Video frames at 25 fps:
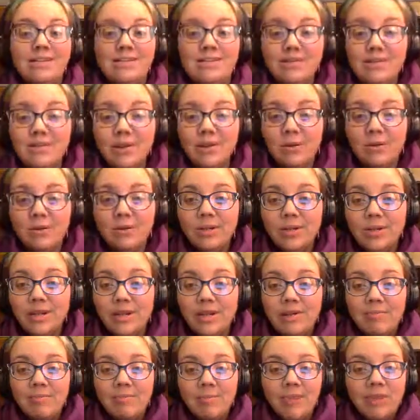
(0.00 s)
So
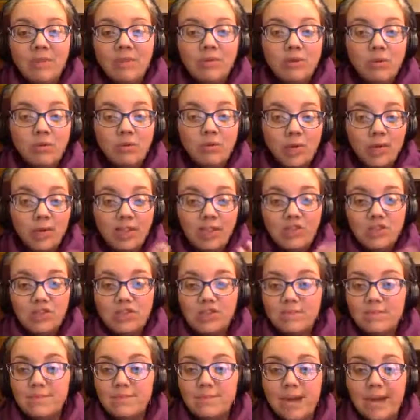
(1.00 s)
you don't want to
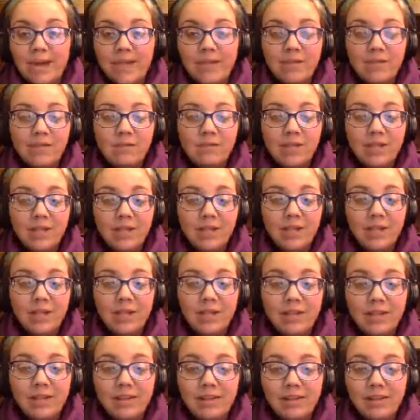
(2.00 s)
just
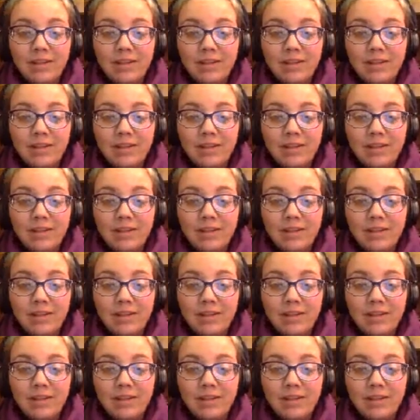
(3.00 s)
mindlessly